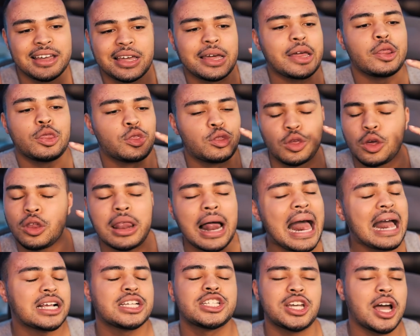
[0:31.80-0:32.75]
the
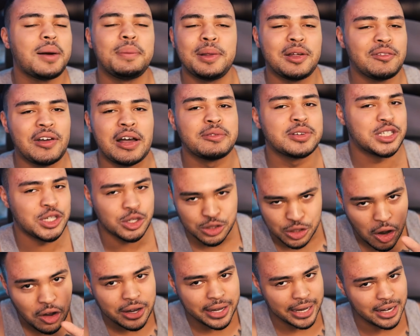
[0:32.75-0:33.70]
last couple of
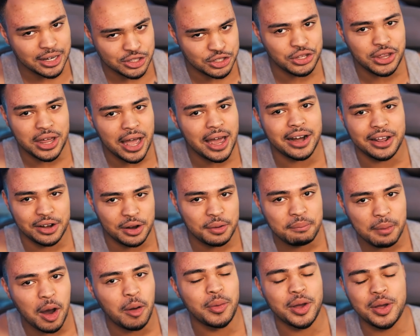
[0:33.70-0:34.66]
episodes, I'll get into that in a
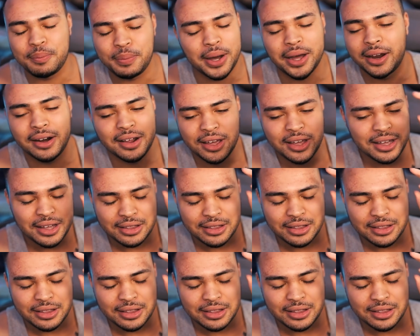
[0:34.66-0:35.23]
moment, but